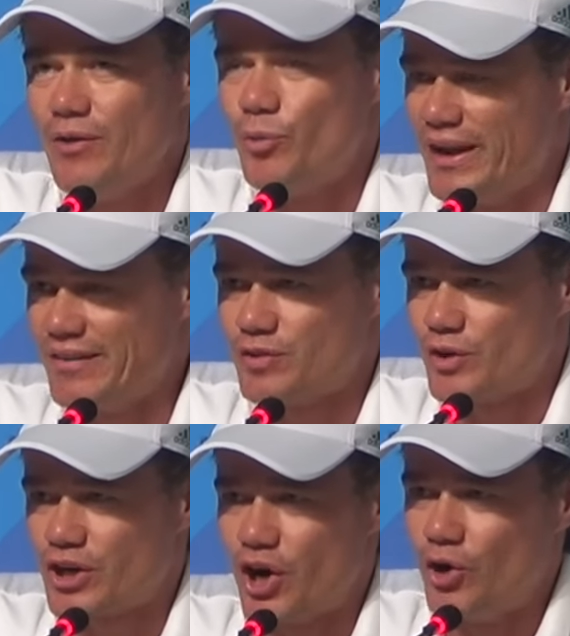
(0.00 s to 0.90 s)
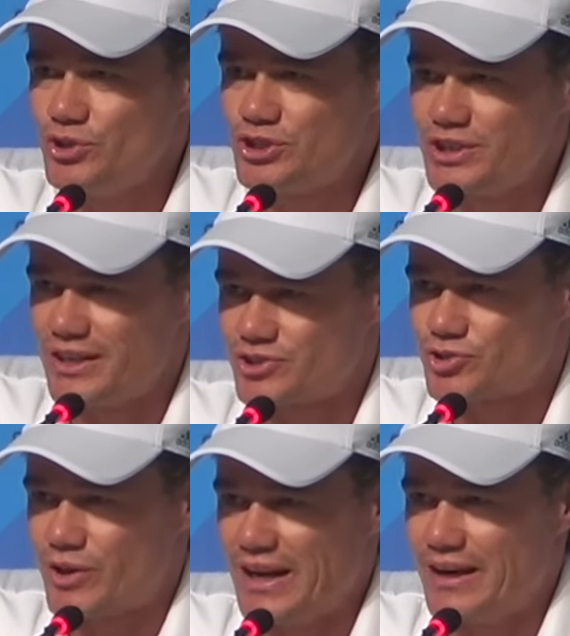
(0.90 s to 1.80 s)
whenever a coach in
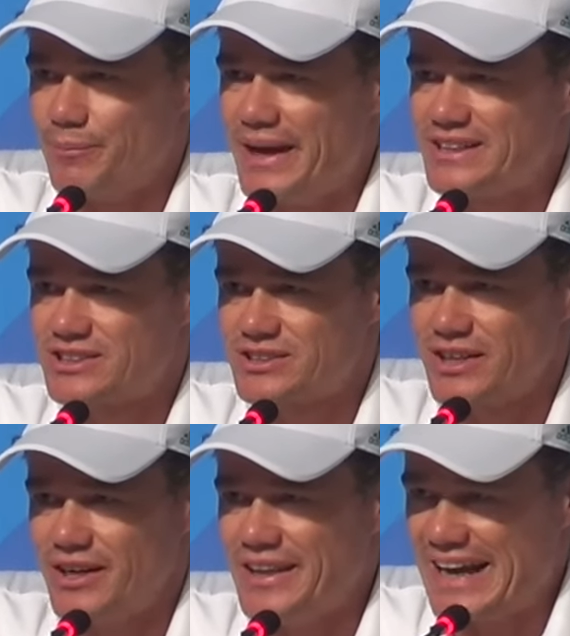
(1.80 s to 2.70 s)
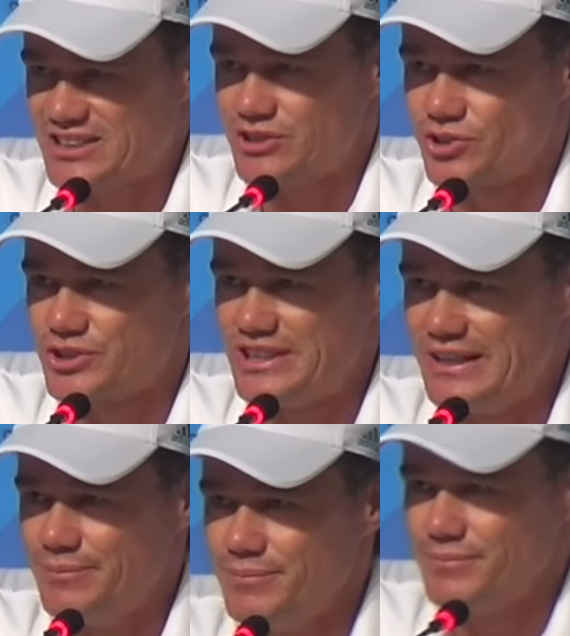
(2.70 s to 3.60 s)
Australia makes a national
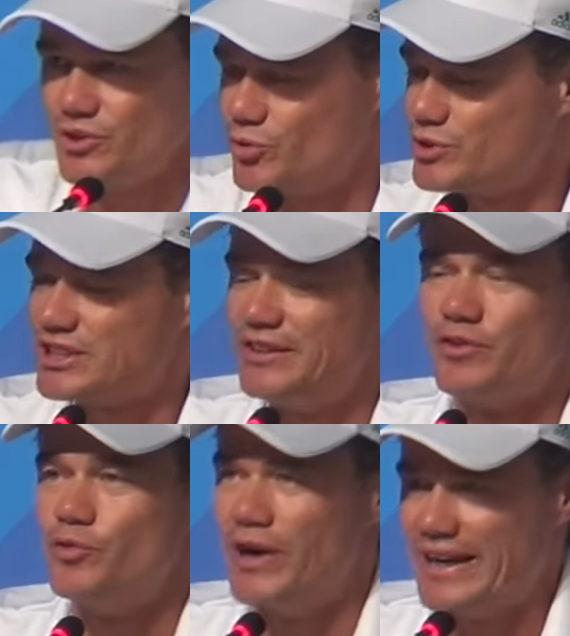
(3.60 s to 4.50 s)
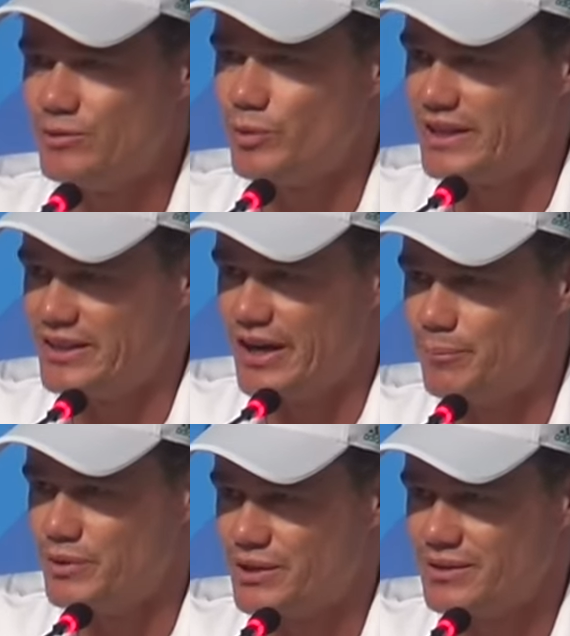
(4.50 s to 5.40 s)
team, you receive a ring with a
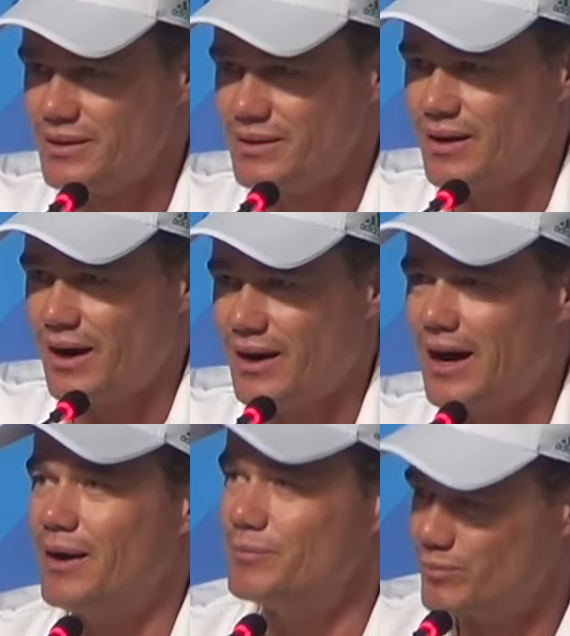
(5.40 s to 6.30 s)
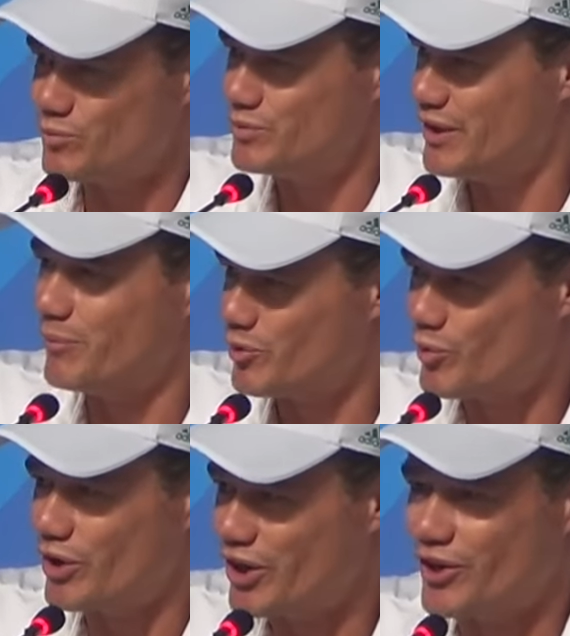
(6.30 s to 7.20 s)
number. I'm number
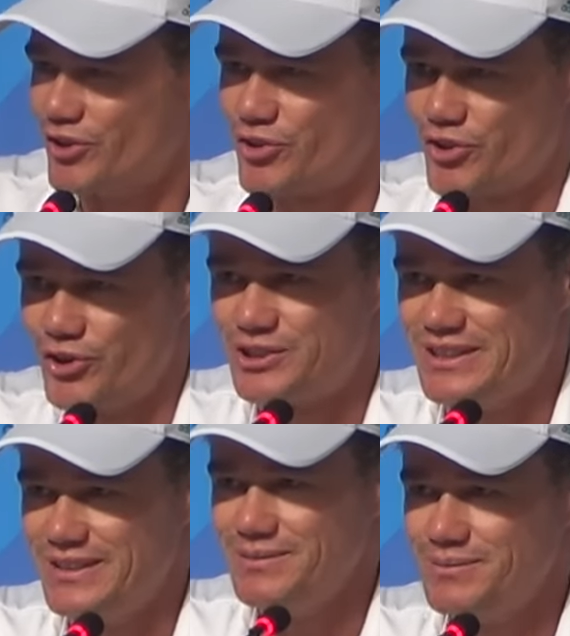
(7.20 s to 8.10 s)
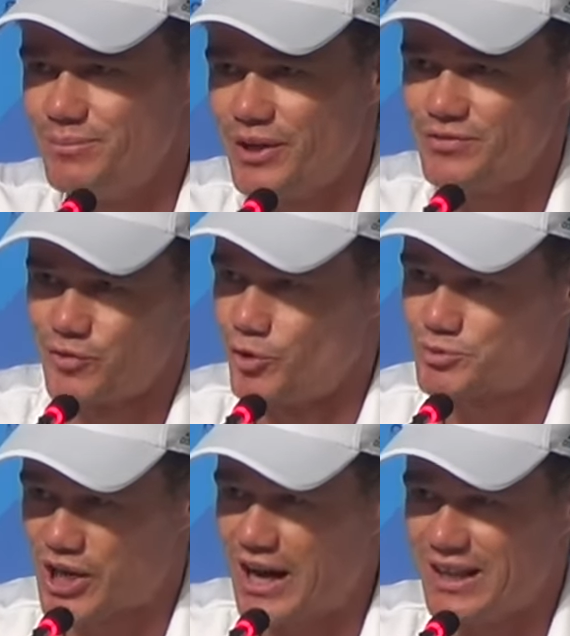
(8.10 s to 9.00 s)
113, but
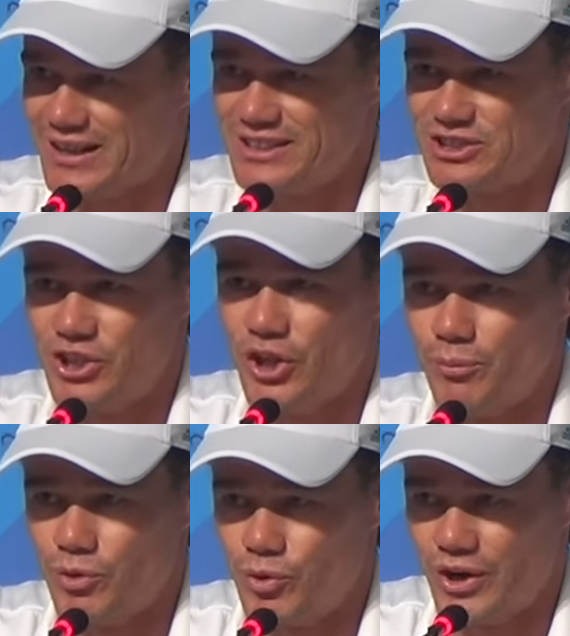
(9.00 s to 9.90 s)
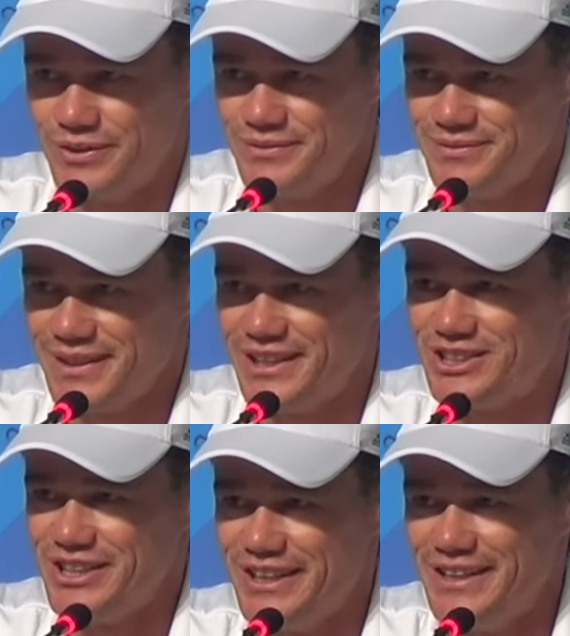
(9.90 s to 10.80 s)
Forbes Carlisle is the number one.
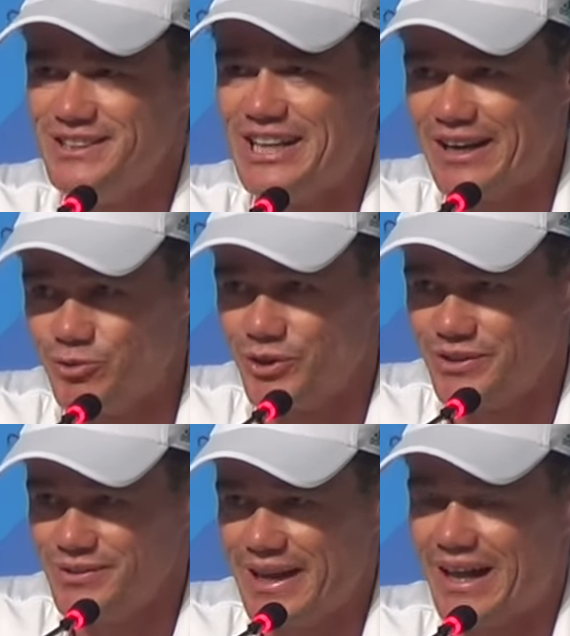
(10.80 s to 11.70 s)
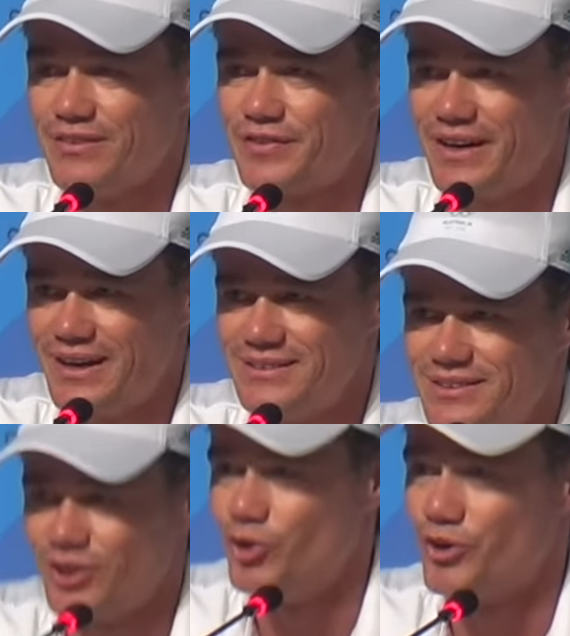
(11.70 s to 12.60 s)
He's the genuine alpha,
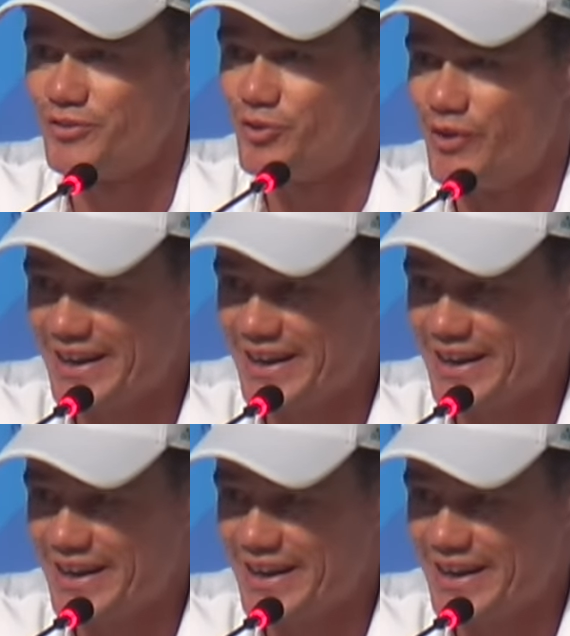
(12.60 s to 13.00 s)
the Lord of the